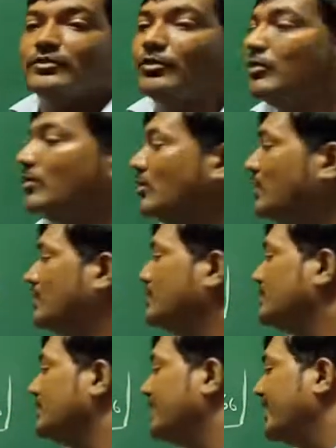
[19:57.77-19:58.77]
So
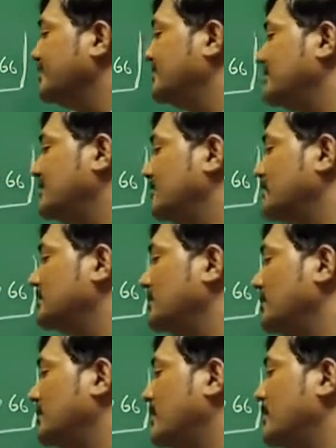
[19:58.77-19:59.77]
x is
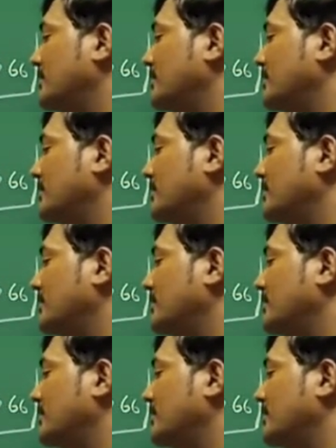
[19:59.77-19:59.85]
nothing